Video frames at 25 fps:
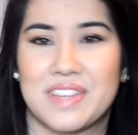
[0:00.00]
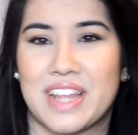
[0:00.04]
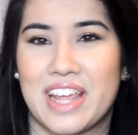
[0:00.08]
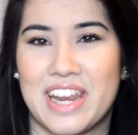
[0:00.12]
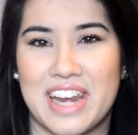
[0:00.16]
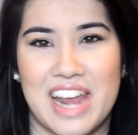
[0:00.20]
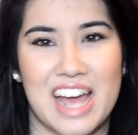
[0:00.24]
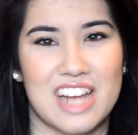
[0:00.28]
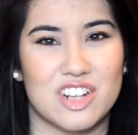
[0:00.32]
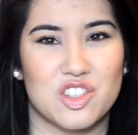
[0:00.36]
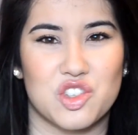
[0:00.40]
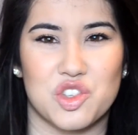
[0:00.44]

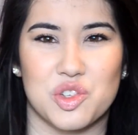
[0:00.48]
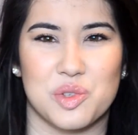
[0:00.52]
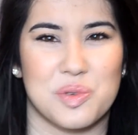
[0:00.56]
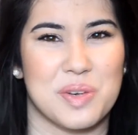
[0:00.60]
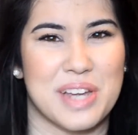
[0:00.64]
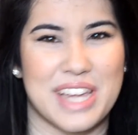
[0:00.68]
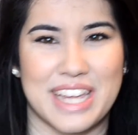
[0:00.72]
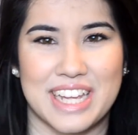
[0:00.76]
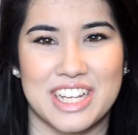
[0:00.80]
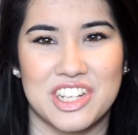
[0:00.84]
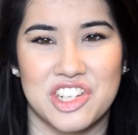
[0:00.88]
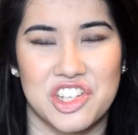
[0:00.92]

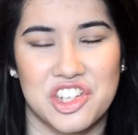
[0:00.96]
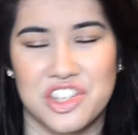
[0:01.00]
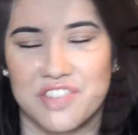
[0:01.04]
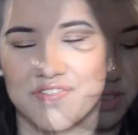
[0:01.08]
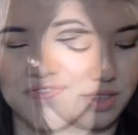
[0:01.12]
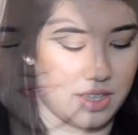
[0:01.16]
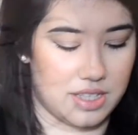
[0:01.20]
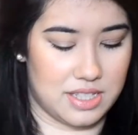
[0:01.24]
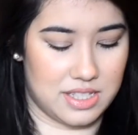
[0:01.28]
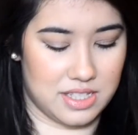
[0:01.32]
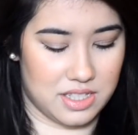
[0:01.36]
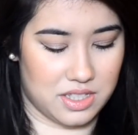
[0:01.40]
natural-ish.
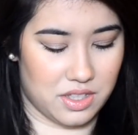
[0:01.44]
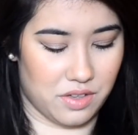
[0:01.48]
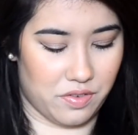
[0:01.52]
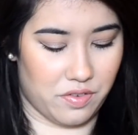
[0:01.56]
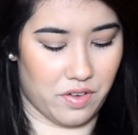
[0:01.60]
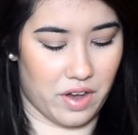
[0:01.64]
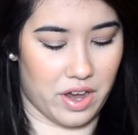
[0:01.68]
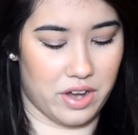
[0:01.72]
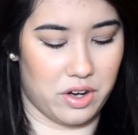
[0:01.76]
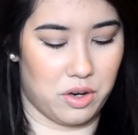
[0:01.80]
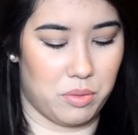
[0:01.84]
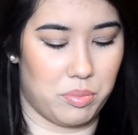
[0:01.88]
This is the
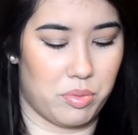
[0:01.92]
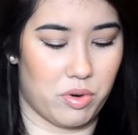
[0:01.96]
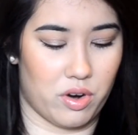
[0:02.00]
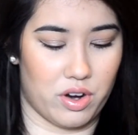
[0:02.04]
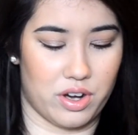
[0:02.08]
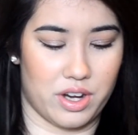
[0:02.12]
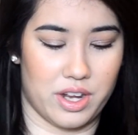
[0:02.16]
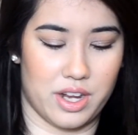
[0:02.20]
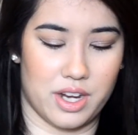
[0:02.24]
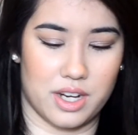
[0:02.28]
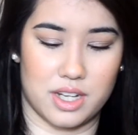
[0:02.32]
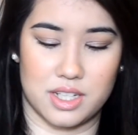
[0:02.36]
final
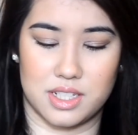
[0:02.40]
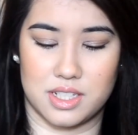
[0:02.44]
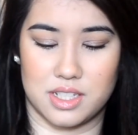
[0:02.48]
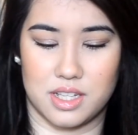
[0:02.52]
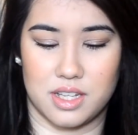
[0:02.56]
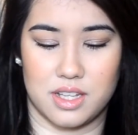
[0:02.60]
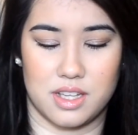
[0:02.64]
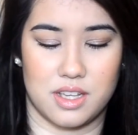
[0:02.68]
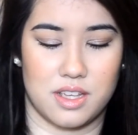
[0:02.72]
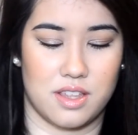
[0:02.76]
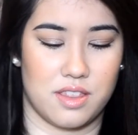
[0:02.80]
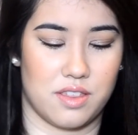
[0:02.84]
product,
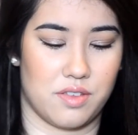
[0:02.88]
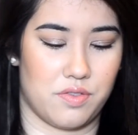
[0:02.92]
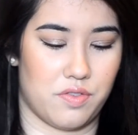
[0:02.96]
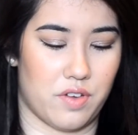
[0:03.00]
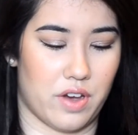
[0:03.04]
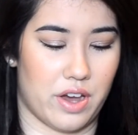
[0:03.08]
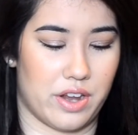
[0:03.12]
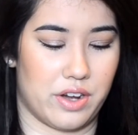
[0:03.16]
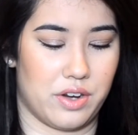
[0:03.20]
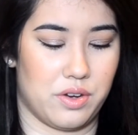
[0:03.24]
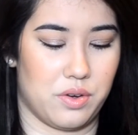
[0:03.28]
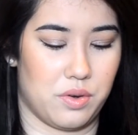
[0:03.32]
the
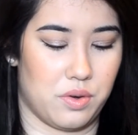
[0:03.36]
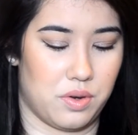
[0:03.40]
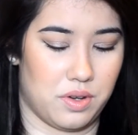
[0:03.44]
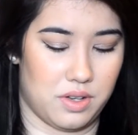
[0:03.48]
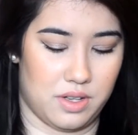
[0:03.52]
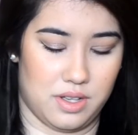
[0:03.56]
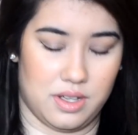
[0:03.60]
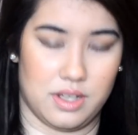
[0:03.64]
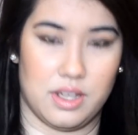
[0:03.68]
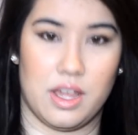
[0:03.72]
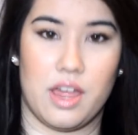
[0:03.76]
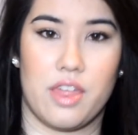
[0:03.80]
final
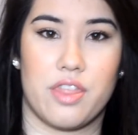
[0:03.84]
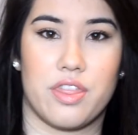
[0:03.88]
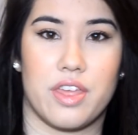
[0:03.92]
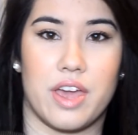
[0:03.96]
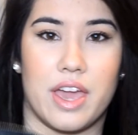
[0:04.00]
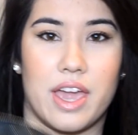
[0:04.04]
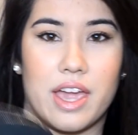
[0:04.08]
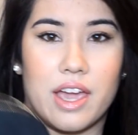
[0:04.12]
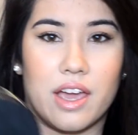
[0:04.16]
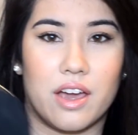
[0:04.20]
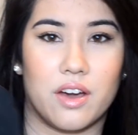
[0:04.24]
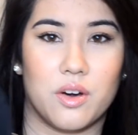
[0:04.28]

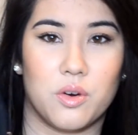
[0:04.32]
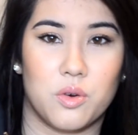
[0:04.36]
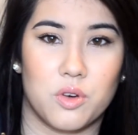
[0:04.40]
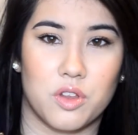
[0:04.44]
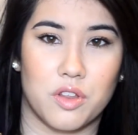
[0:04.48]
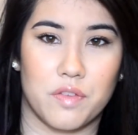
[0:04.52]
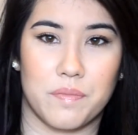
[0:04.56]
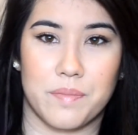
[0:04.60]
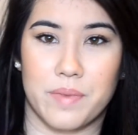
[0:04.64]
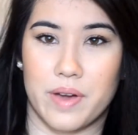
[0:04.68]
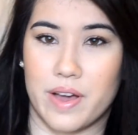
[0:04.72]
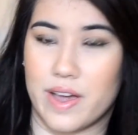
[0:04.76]
thing. All
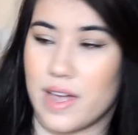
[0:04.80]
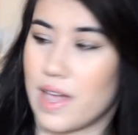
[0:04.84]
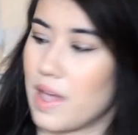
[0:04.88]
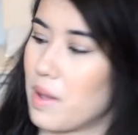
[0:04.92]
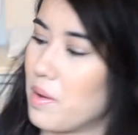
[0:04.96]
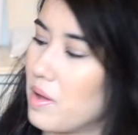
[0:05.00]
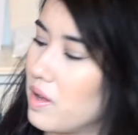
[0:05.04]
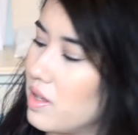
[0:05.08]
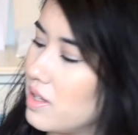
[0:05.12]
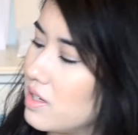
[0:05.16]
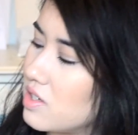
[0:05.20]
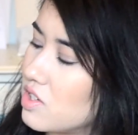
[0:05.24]
of my
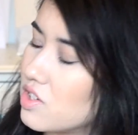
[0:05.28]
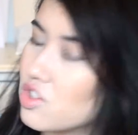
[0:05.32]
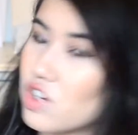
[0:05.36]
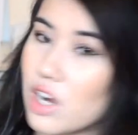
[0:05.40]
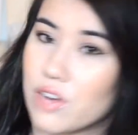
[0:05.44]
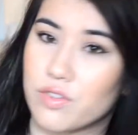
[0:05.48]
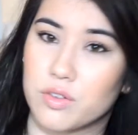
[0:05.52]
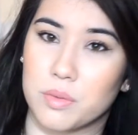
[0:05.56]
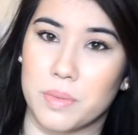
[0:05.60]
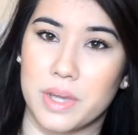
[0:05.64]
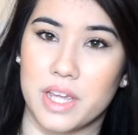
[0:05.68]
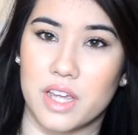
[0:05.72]

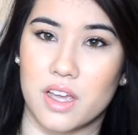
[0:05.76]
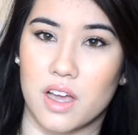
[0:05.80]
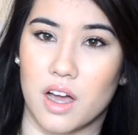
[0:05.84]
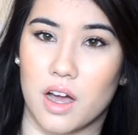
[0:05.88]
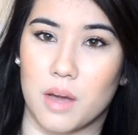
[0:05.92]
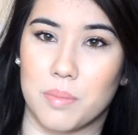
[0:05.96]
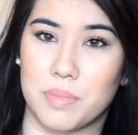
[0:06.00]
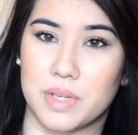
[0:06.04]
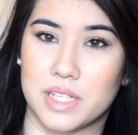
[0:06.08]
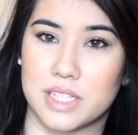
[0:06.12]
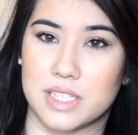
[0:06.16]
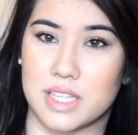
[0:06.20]
travel
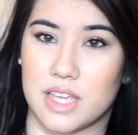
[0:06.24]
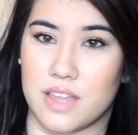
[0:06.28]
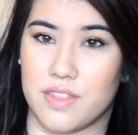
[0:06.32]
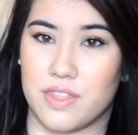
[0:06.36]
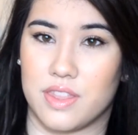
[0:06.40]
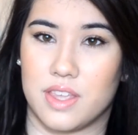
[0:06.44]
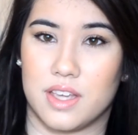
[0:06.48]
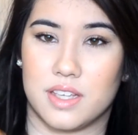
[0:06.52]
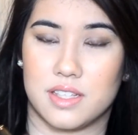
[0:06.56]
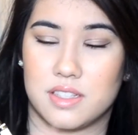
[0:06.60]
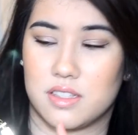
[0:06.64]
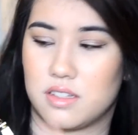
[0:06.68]
makeup is in
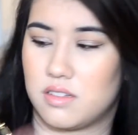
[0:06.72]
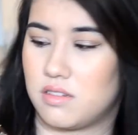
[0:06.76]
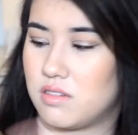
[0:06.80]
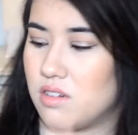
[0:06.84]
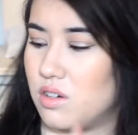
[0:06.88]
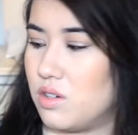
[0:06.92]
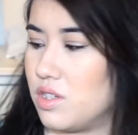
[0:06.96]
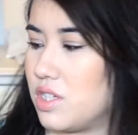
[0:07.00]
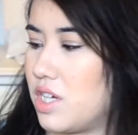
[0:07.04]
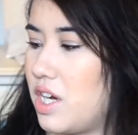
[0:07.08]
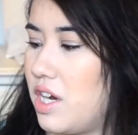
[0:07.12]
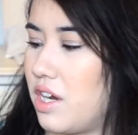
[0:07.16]
this
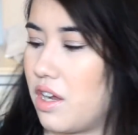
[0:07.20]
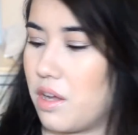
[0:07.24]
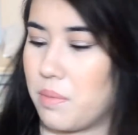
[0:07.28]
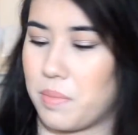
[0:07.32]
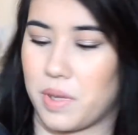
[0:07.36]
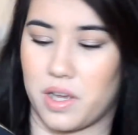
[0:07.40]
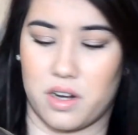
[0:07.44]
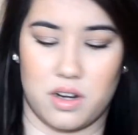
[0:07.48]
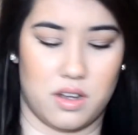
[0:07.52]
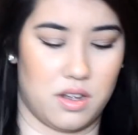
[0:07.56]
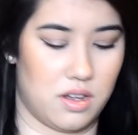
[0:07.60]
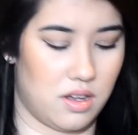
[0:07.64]
Dolce &
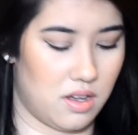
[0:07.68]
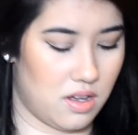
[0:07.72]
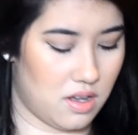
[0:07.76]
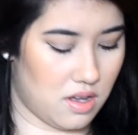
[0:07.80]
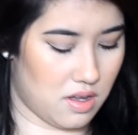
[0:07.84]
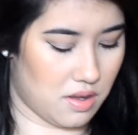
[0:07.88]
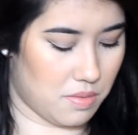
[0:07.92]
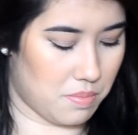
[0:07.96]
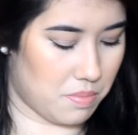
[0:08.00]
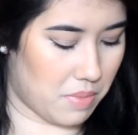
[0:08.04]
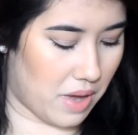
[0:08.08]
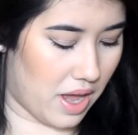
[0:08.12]
Gabbana
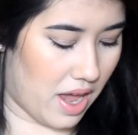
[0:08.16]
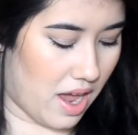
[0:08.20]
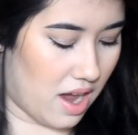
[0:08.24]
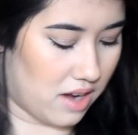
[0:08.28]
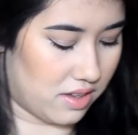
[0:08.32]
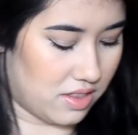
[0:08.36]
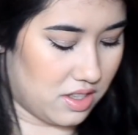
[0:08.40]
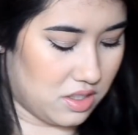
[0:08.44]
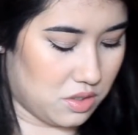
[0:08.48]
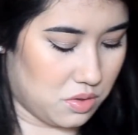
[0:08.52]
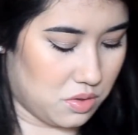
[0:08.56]
bag. This